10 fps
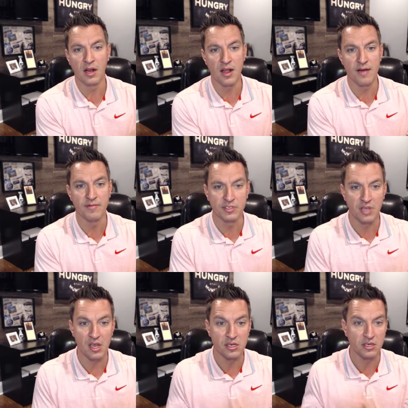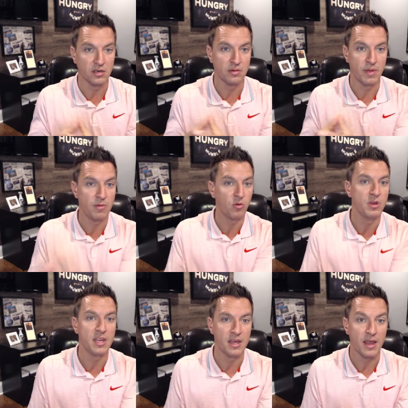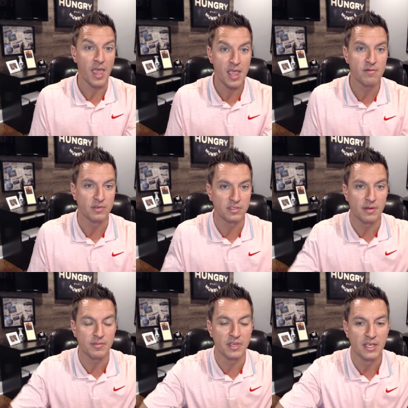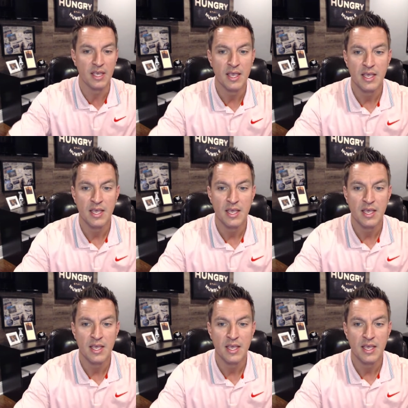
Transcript: a conversation or maybe we needed a hand with something